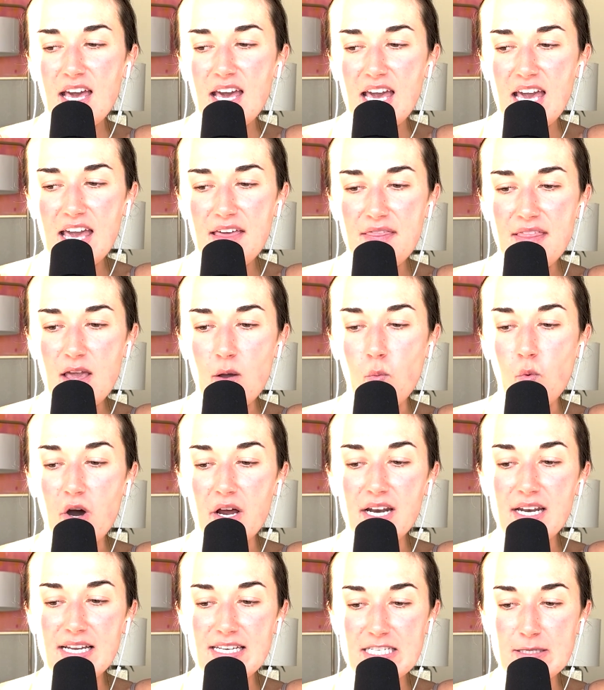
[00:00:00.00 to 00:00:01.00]
And they
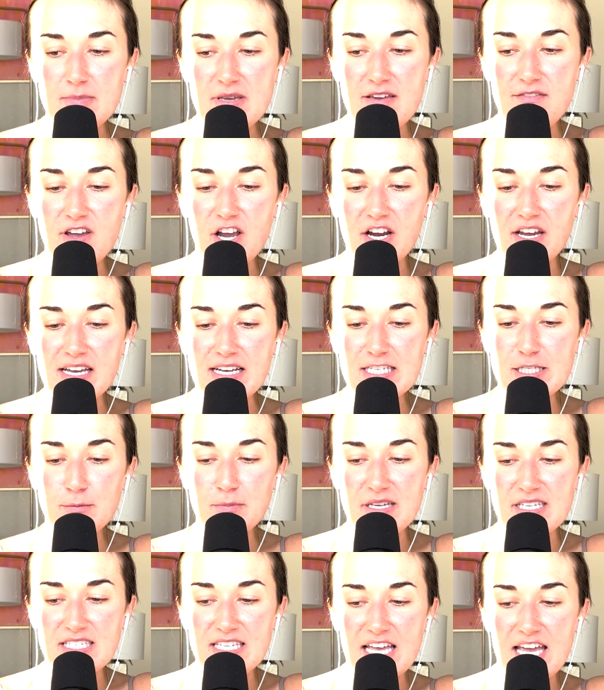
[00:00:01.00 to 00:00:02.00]
wanted it to be very
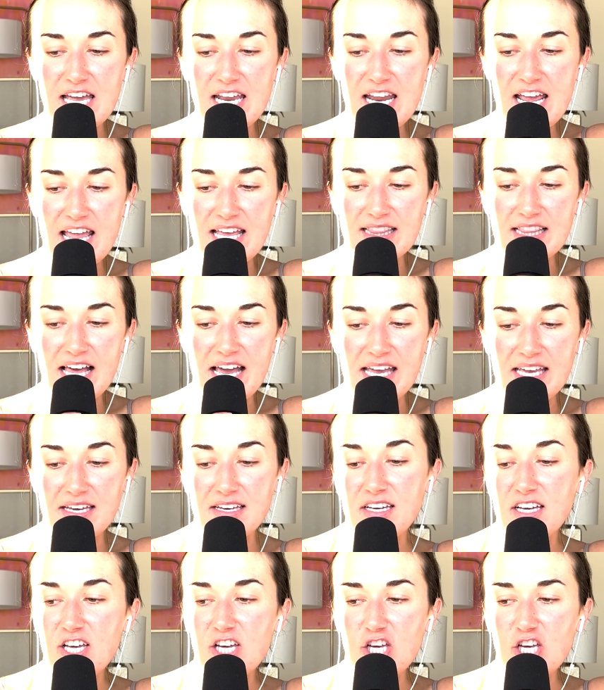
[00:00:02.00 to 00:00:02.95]
explicit and like,